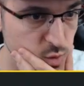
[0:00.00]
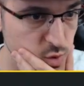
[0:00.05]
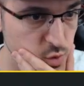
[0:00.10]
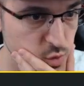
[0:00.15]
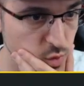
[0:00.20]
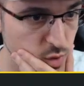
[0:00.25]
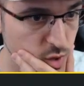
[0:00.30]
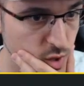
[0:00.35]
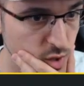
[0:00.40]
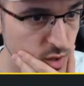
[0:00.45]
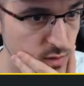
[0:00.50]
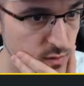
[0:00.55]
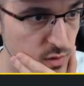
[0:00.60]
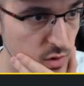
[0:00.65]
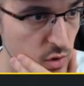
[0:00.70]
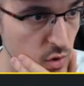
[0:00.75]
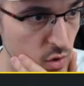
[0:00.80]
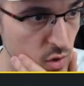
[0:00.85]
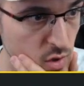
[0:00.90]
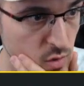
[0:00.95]
We drew a Call of
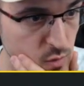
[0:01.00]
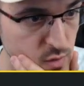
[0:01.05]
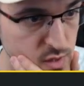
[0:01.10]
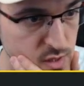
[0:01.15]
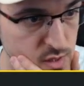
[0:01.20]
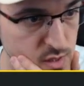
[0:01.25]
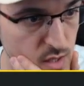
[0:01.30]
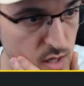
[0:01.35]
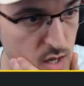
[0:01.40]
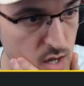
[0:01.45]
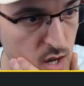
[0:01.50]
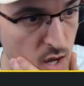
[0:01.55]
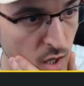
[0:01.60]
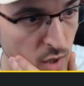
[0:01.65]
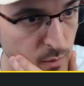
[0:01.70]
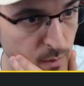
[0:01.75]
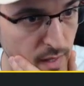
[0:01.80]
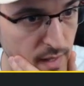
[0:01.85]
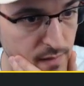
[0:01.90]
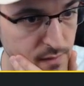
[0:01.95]
the Herd, which is
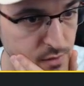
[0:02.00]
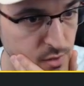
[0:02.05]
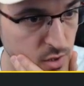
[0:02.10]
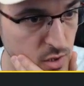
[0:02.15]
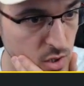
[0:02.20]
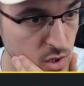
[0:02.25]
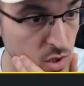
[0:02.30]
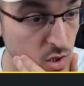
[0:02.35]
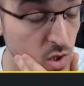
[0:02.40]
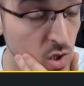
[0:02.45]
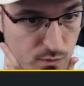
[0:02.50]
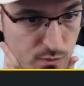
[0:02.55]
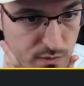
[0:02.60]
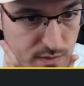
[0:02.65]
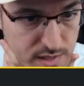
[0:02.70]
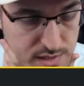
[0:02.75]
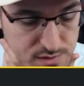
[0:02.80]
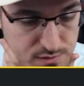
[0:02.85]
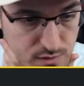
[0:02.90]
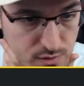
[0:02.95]
not bad at all.
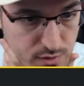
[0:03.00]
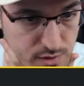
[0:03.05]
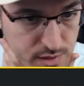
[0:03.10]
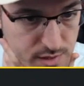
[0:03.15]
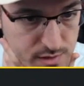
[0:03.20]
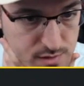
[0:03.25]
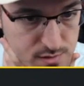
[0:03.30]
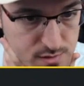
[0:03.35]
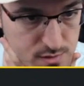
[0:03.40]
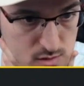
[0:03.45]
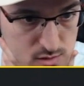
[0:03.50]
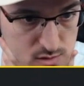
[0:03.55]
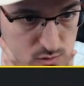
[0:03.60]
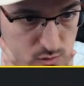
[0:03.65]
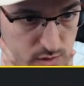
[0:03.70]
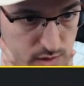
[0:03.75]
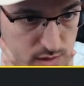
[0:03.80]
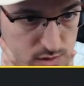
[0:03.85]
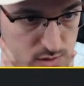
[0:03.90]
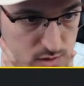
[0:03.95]
That's very nice. So
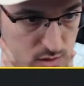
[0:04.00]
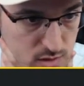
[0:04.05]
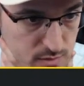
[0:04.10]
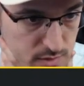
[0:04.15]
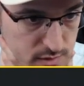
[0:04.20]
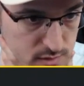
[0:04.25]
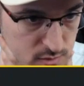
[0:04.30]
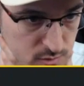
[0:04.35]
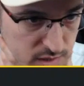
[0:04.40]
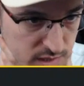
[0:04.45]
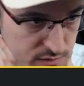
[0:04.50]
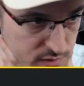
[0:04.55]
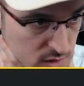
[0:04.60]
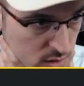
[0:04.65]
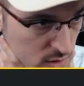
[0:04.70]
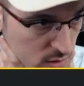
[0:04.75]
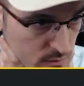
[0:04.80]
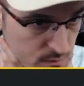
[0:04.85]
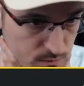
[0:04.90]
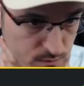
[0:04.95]
we're actually gonna pay some life
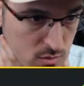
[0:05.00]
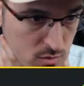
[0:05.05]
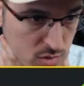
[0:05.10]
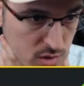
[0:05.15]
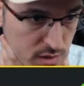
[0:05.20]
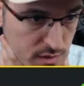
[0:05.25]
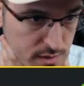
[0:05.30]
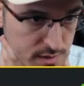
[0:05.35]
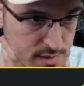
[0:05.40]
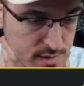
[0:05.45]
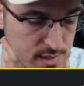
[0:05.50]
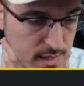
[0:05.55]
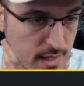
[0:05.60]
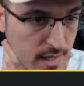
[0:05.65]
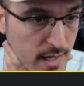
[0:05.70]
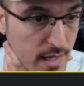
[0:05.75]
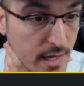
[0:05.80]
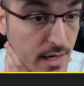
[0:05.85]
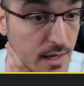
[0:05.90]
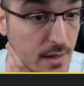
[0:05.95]
here. Play this
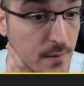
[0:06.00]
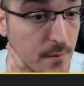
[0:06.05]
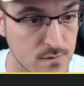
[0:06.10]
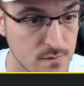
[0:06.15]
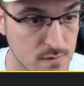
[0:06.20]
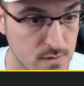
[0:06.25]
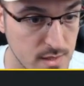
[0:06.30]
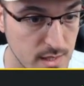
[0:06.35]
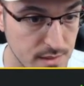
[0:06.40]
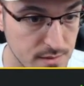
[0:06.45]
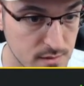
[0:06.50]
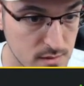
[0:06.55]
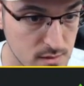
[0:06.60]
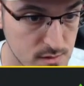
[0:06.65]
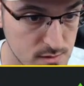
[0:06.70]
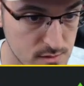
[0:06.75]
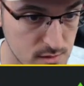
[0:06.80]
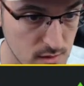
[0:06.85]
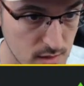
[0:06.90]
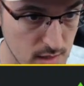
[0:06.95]
guy. That
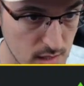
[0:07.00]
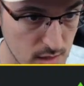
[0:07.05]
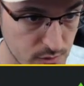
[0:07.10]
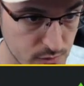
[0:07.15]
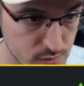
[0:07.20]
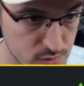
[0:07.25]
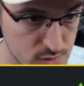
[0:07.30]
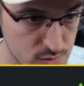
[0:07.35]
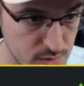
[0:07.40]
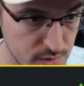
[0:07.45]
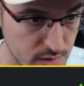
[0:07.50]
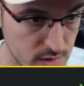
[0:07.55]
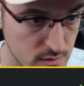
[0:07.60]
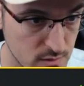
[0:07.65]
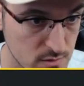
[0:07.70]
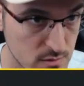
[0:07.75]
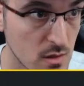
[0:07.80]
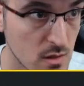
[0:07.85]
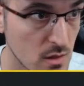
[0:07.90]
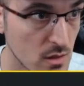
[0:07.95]
eats the
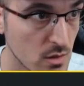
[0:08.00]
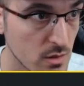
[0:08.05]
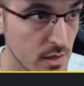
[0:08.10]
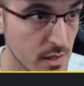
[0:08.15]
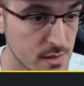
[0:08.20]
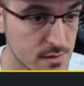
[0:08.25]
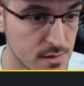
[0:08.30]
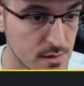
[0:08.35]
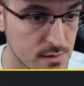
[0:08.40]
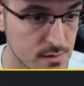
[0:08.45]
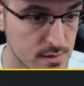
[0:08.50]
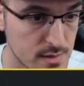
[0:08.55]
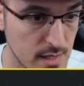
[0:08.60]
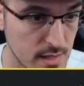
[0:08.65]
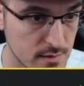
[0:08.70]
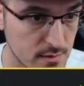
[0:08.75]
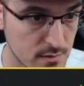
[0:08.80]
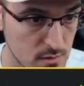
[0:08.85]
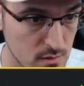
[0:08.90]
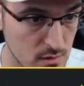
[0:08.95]
counterspell. Okay, since
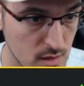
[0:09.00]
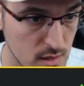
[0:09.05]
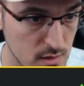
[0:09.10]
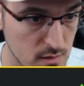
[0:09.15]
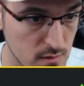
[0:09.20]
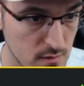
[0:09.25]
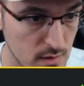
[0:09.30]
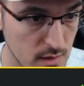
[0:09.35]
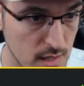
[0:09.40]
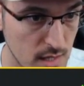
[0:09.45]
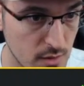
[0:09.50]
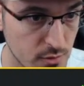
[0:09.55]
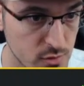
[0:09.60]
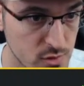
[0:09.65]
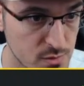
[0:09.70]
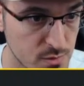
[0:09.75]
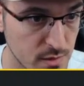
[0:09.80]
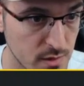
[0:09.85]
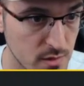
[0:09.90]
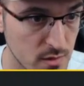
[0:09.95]
that ate the
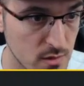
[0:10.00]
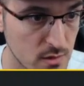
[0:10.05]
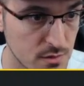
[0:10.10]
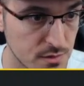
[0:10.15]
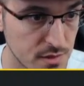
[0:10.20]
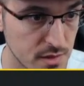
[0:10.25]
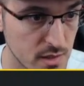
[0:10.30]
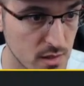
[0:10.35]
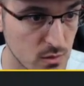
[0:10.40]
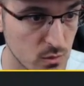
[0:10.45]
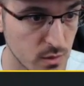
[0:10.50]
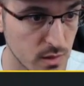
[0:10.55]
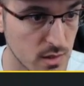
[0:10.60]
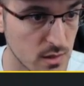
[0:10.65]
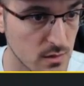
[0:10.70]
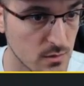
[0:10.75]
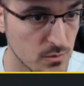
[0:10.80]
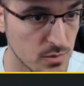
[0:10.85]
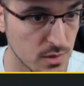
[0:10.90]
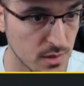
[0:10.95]
counterspell, now we
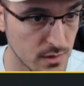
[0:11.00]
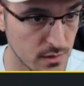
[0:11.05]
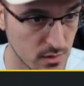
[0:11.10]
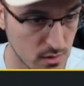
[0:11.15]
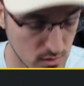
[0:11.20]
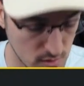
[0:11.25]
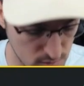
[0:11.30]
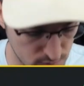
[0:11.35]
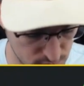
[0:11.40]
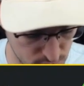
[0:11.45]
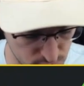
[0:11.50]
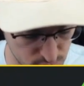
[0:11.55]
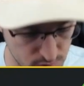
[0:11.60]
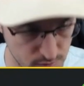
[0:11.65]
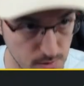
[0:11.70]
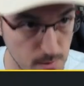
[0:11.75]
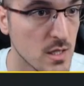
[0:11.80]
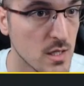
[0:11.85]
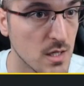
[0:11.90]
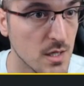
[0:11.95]
can play the Call of the Herd.
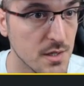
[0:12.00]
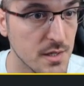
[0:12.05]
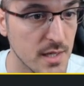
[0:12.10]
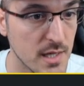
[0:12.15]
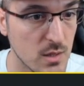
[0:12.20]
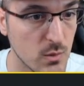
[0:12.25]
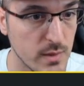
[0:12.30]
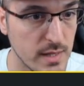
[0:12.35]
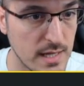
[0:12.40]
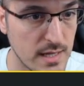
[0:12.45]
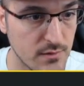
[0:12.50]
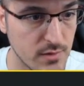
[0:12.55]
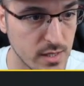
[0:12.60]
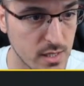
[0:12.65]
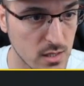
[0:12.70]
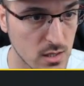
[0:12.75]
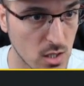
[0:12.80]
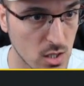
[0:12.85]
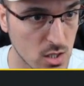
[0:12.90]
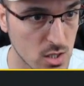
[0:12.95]
And now we have a
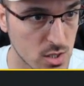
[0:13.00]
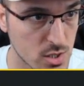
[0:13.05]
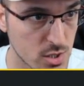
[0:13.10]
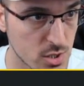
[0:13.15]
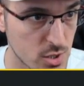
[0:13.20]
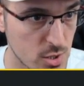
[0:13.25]
clock.